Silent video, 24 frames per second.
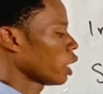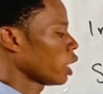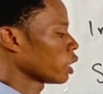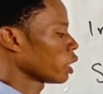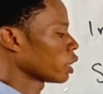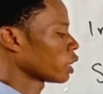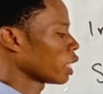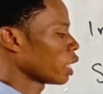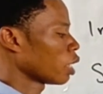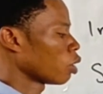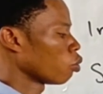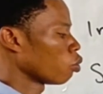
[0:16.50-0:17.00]

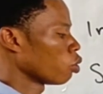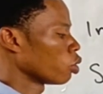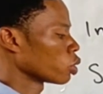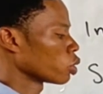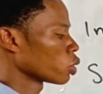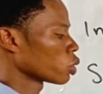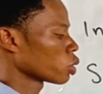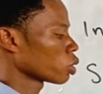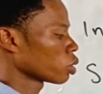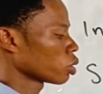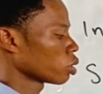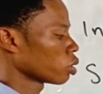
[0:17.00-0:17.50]
ether and
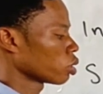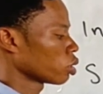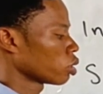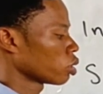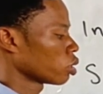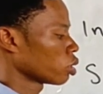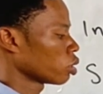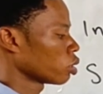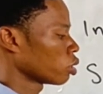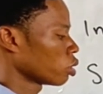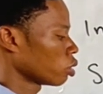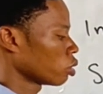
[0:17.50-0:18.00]
what?
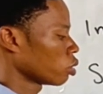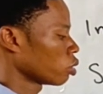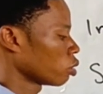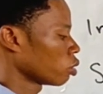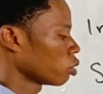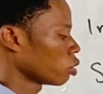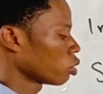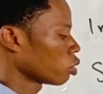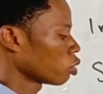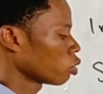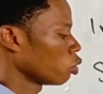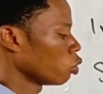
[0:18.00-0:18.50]

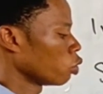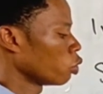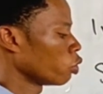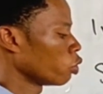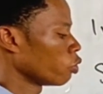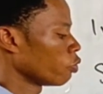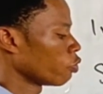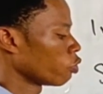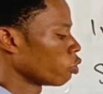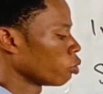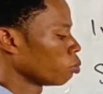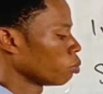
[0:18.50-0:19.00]

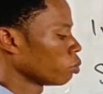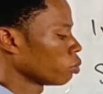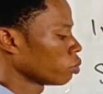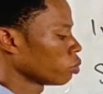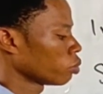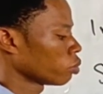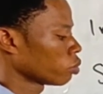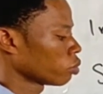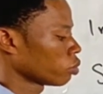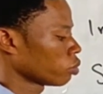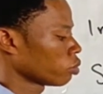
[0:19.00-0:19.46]
Chloroform.